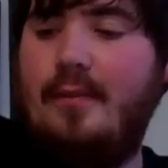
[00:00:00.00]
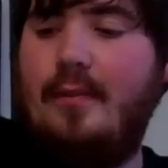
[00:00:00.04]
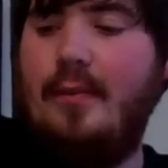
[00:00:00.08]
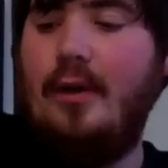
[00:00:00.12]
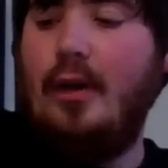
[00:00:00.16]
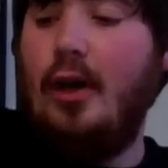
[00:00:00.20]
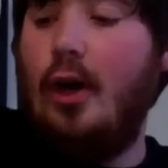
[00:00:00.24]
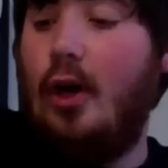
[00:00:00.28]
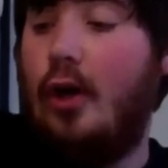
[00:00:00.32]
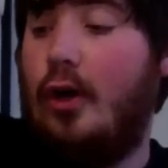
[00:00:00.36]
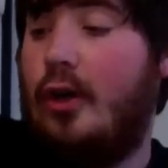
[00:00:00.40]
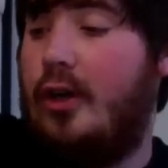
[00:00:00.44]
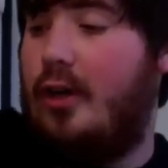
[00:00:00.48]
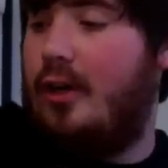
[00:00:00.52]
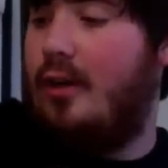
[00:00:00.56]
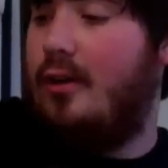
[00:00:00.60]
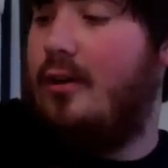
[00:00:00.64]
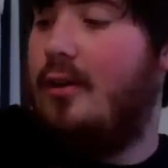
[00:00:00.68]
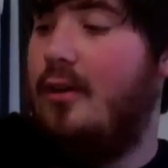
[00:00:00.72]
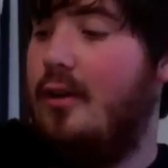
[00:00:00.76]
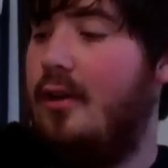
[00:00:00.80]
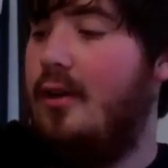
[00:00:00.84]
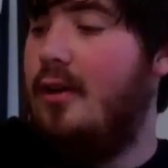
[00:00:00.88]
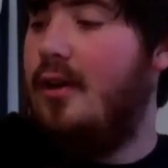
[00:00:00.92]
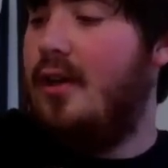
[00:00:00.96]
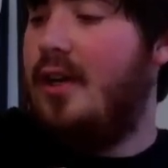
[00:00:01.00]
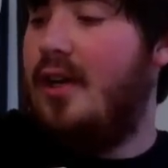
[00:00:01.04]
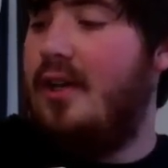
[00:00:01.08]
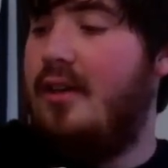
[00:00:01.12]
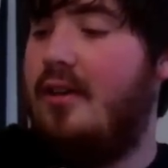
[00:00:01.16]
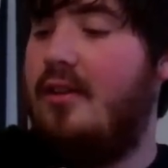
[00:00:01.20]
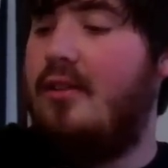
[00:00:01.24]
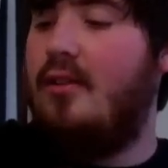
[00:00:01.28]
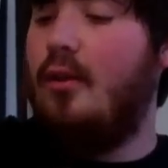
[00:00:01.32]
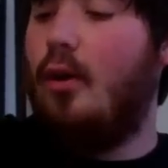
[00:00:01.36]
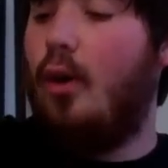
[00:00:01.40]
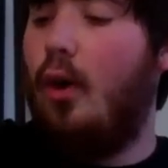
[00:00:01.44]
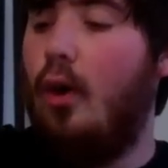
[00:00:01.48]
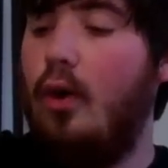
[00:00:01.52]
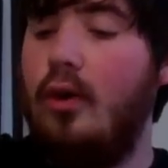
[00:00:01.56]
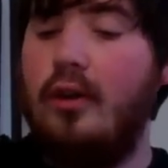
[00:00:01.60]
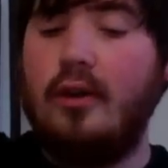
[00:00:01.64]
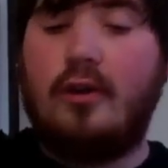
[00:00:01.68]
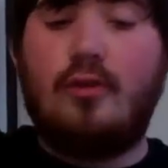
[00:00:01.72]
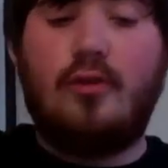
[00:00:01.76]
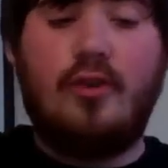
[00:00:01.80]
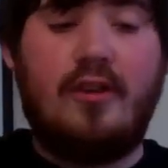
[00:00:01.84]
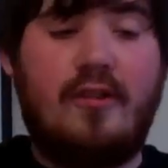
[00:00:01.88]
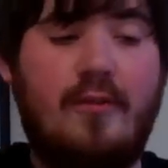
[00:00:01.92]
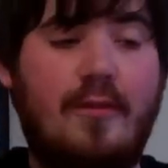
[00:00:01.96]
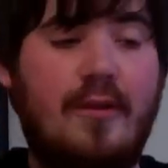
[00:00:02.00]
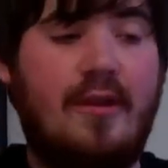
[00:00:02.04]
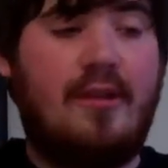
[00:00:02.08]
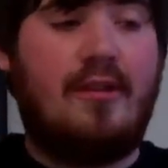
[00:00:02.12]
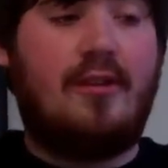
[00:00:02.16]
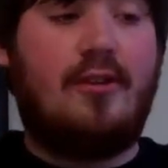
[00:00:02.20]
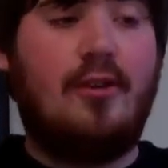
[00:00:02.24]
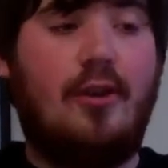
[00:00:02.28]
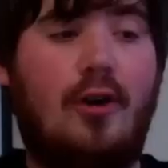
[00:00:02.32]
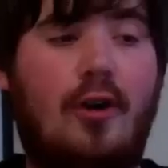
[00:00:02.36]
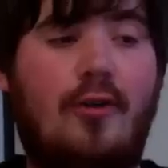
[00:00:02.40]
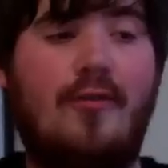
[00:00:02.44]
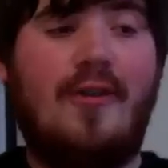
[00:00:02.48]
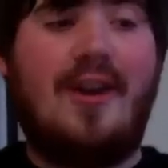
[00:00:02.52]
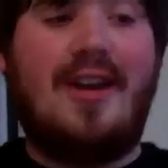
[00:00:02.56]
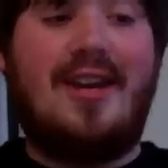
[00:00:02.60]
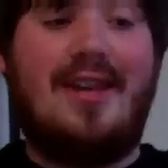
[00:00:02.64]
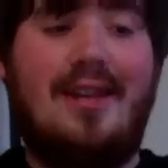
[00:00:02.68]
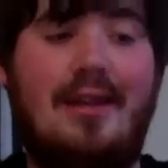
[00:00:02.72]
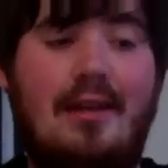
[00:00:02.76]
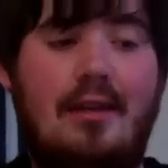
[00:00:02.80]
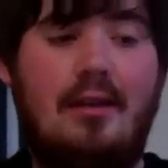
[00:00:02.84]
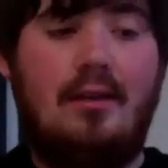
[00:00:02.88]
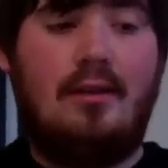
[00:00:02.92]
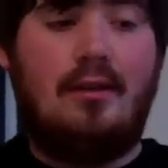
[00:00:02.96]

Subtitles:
Look! It's all the Christmas story